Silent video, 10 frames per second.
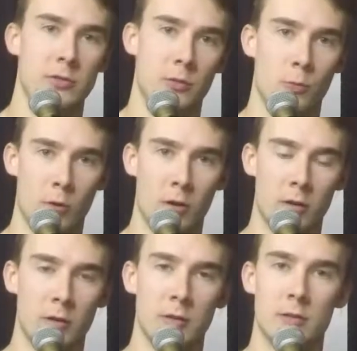So
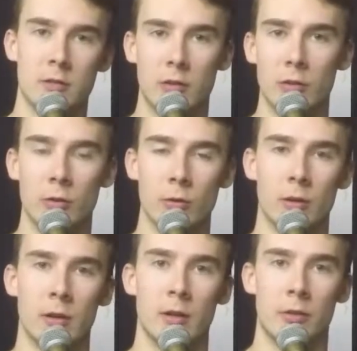1, 2,
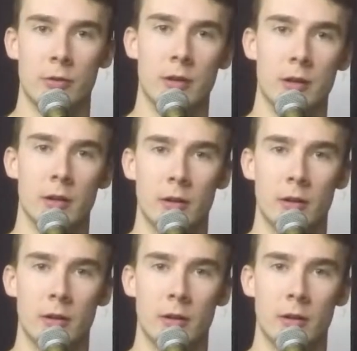3,